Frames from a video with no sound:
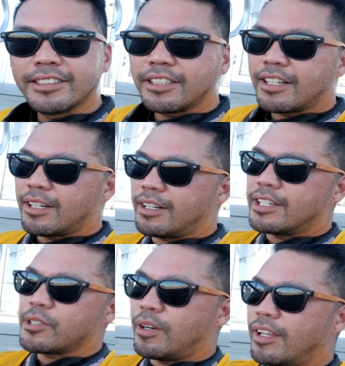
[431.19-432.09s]
I
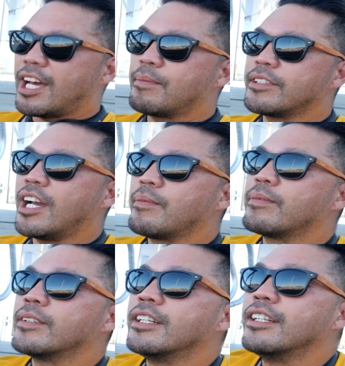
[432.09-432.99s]
saw a lap
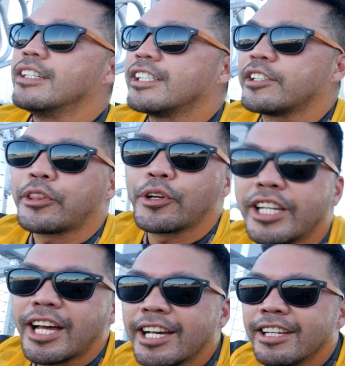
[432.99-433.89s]
time in the
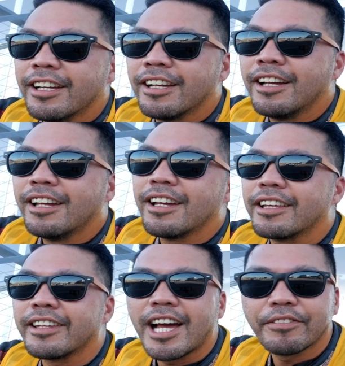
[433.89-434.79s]
39, and
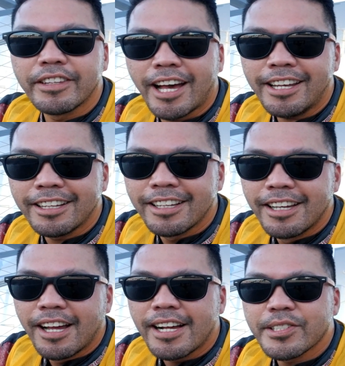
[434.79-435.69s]
then after that
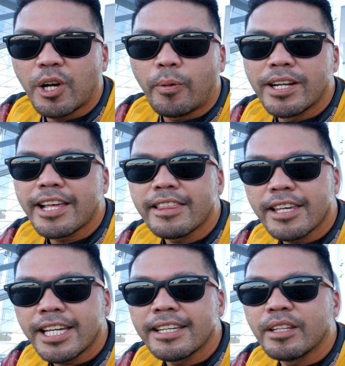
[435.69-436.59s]
I saw one I
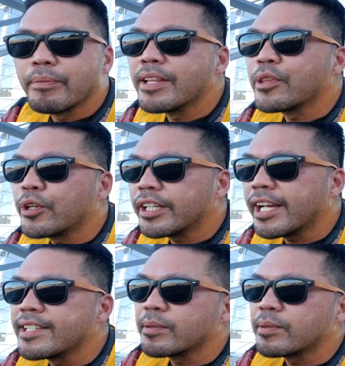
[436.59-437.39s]
think in the mid 38s.